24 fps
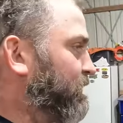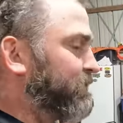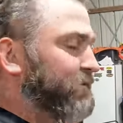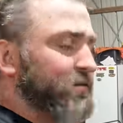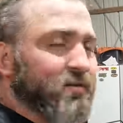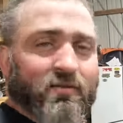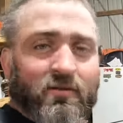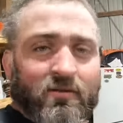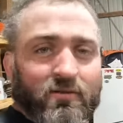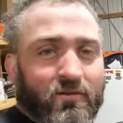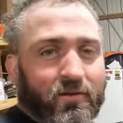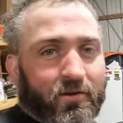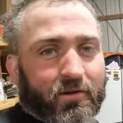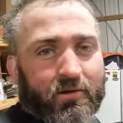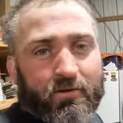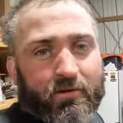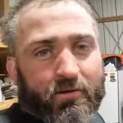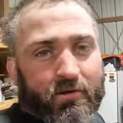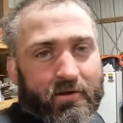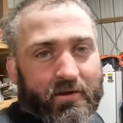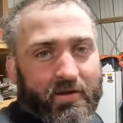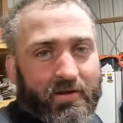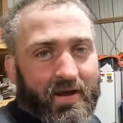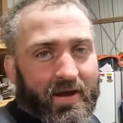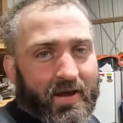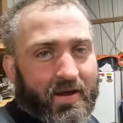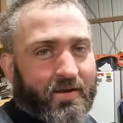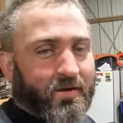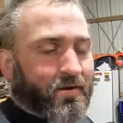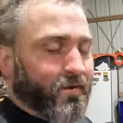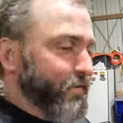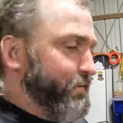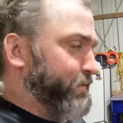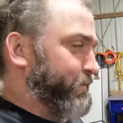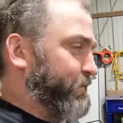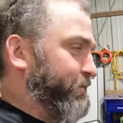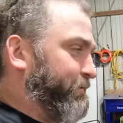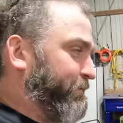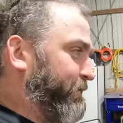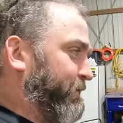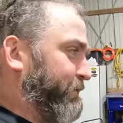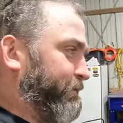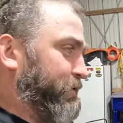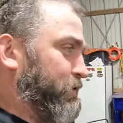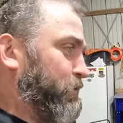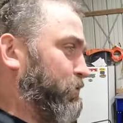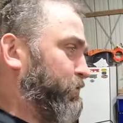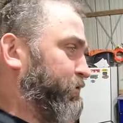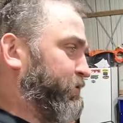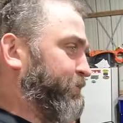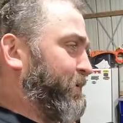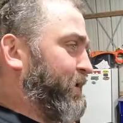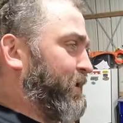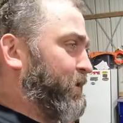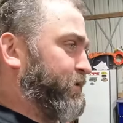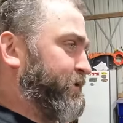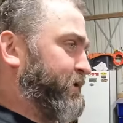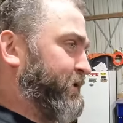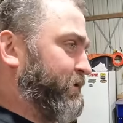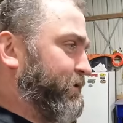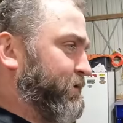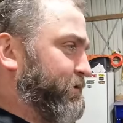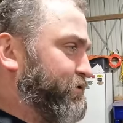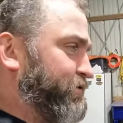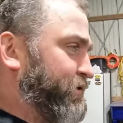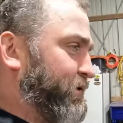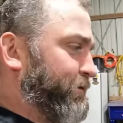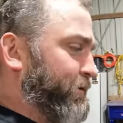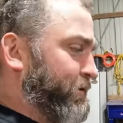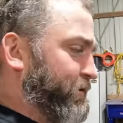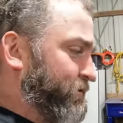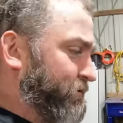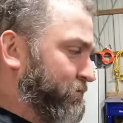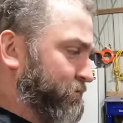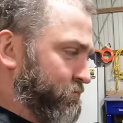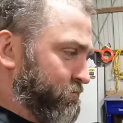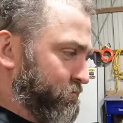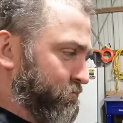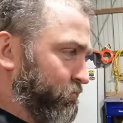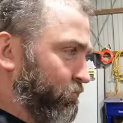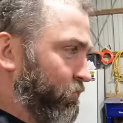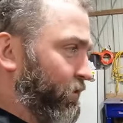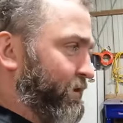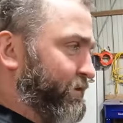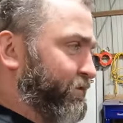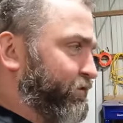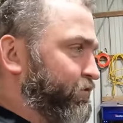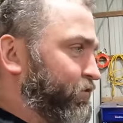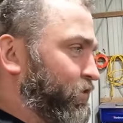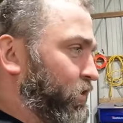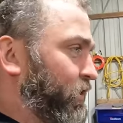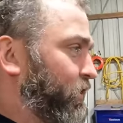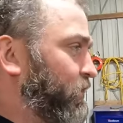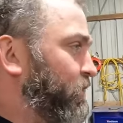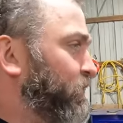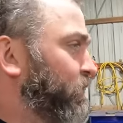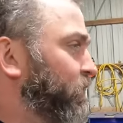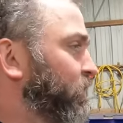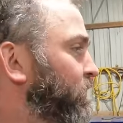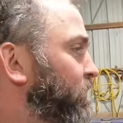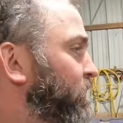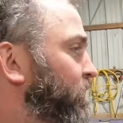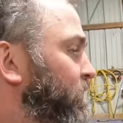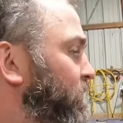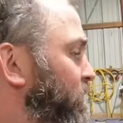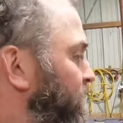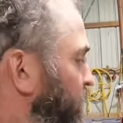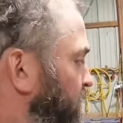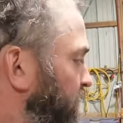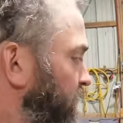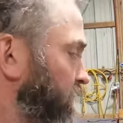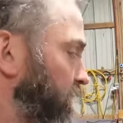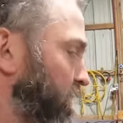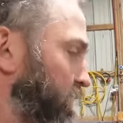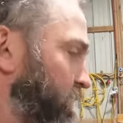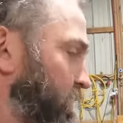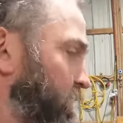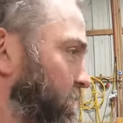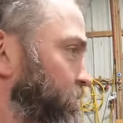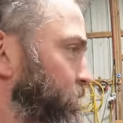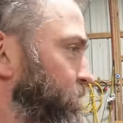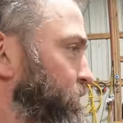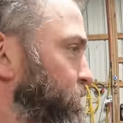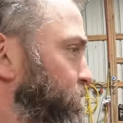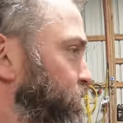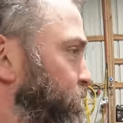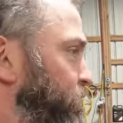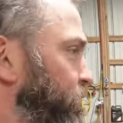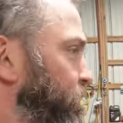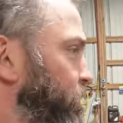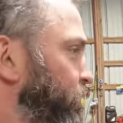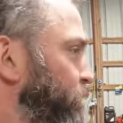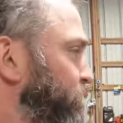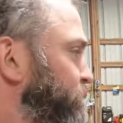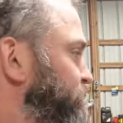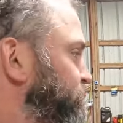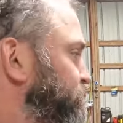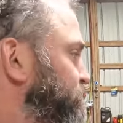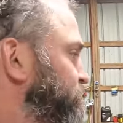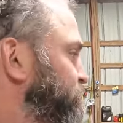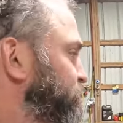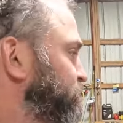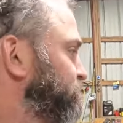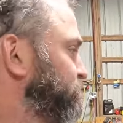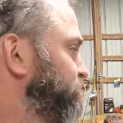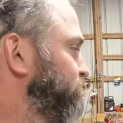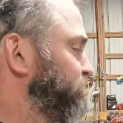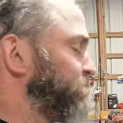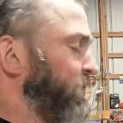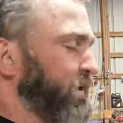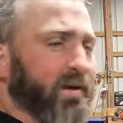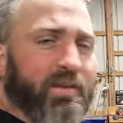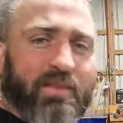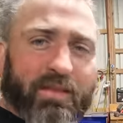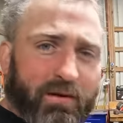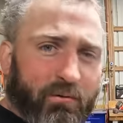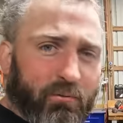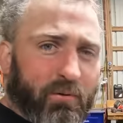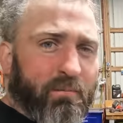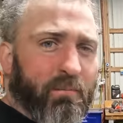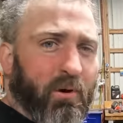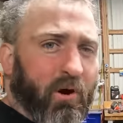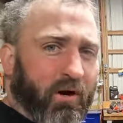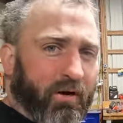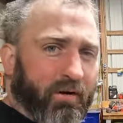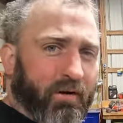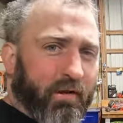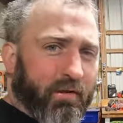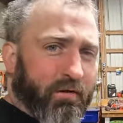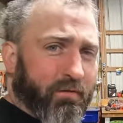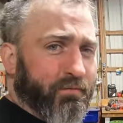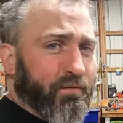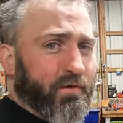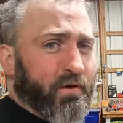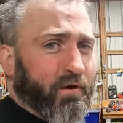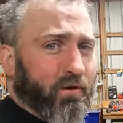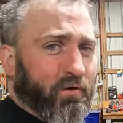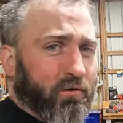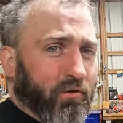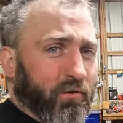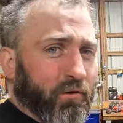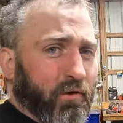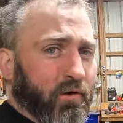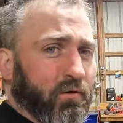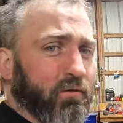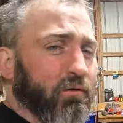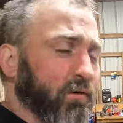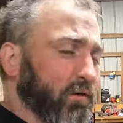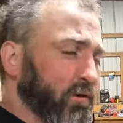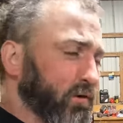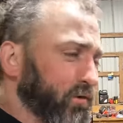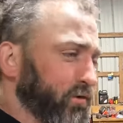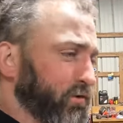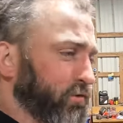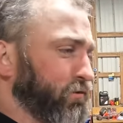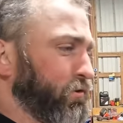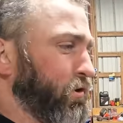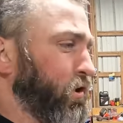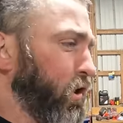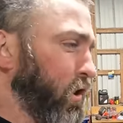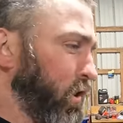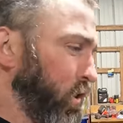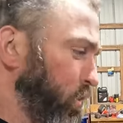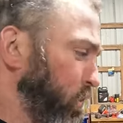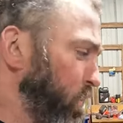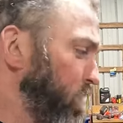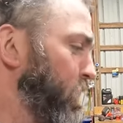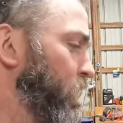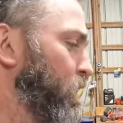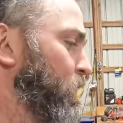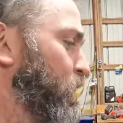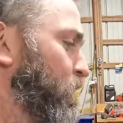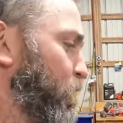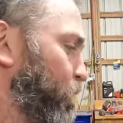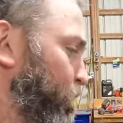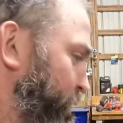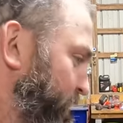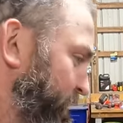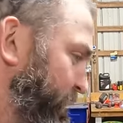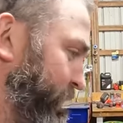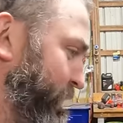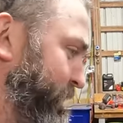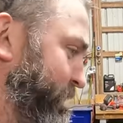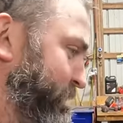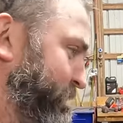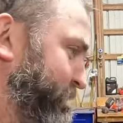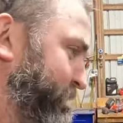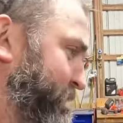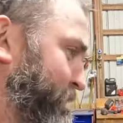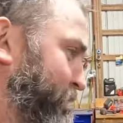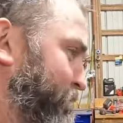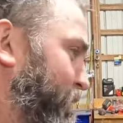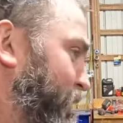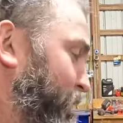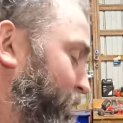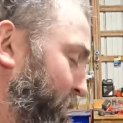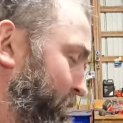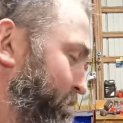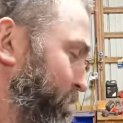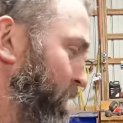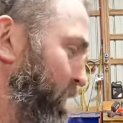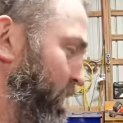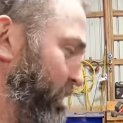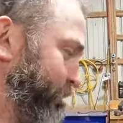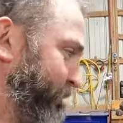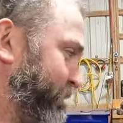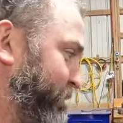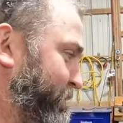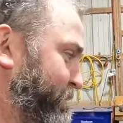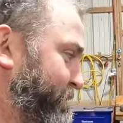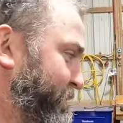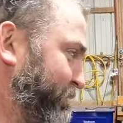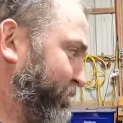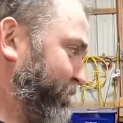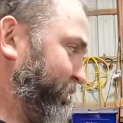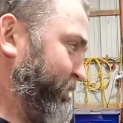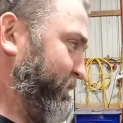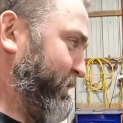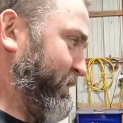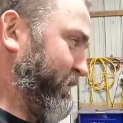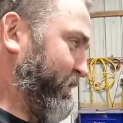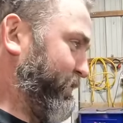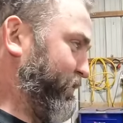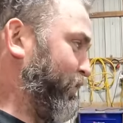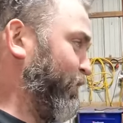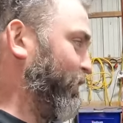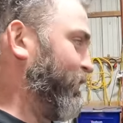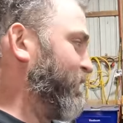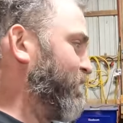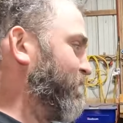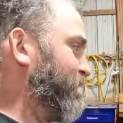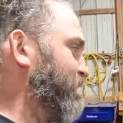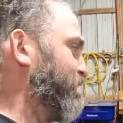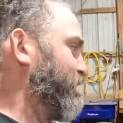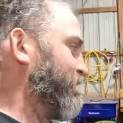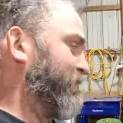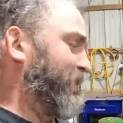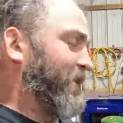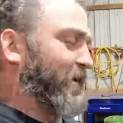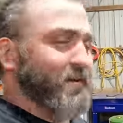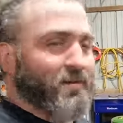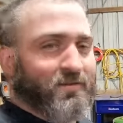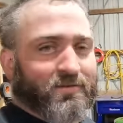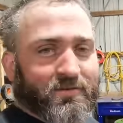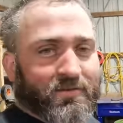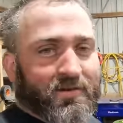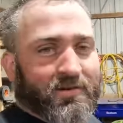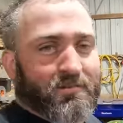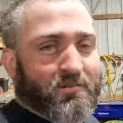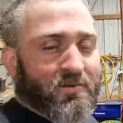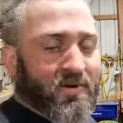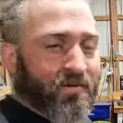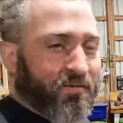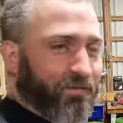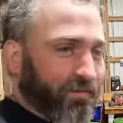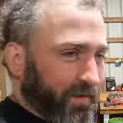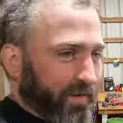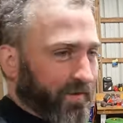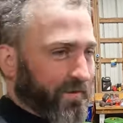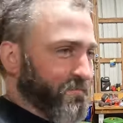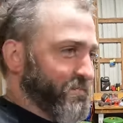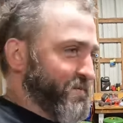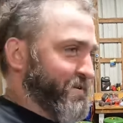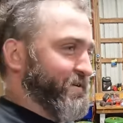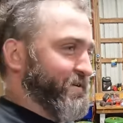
this is literally an 850 horsepower daily driven race truck. Um, I think we bought another vehicle though, so we are going to see what we bought for a different vehicle that is going to be a farm